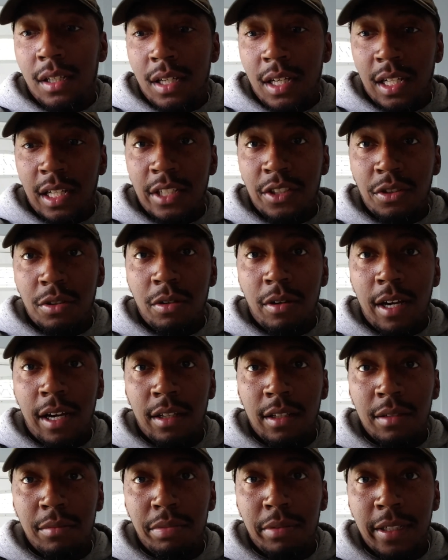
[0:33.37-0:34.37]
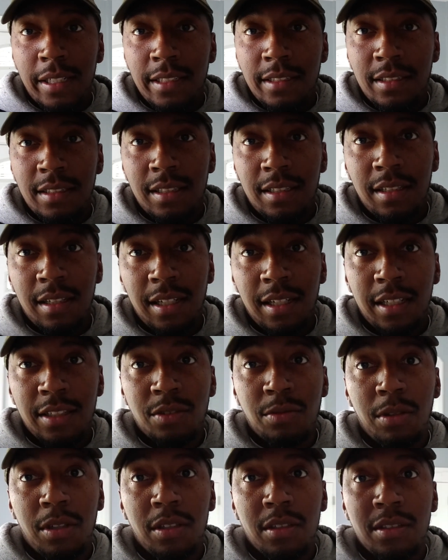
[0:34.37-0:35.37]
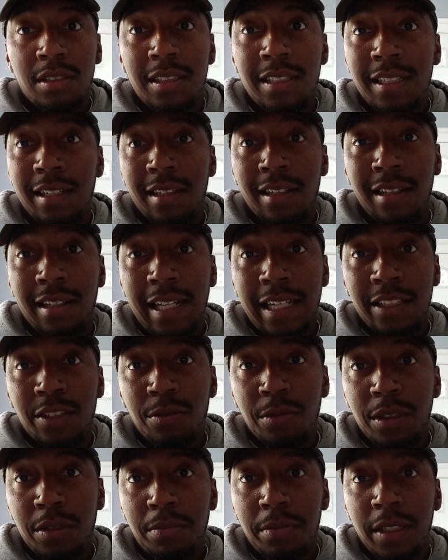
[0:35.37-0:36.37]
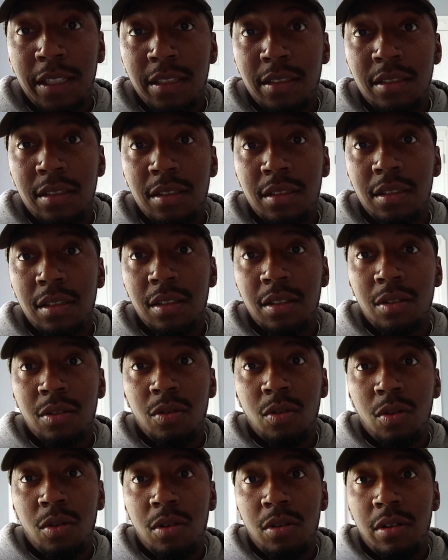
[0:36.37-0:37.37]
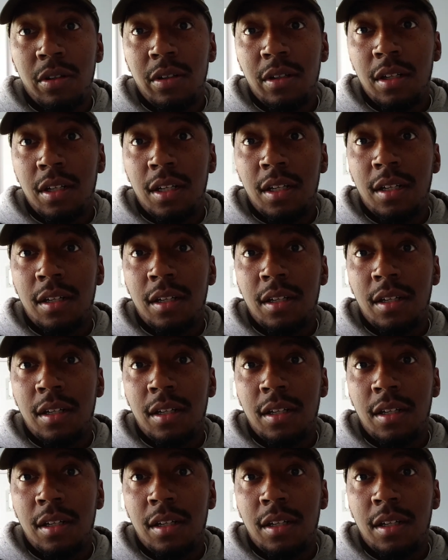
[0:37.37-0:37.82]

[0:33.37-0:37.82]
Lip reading: electrical outlet plates, as well as the light switch plates on